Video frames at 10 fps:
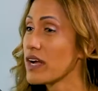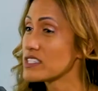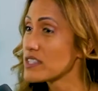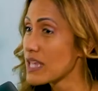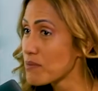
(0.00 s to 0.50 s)
and
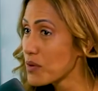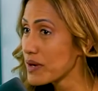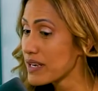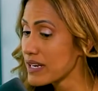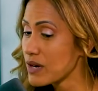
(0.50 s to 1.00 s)
to that
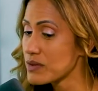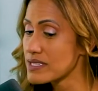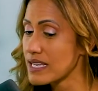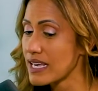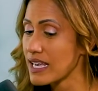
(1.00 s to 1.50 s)
point, I would
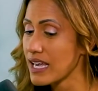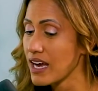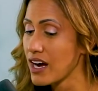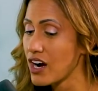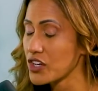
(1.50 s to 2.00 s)
say,
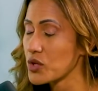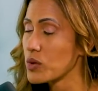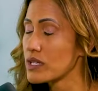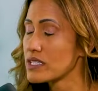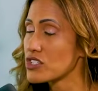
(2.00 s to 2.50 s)
are you
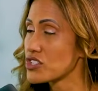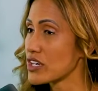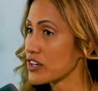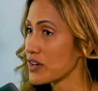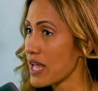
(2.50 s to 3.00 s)
willing to share
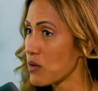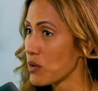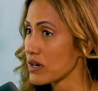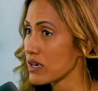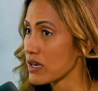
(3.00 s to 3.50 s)
your network?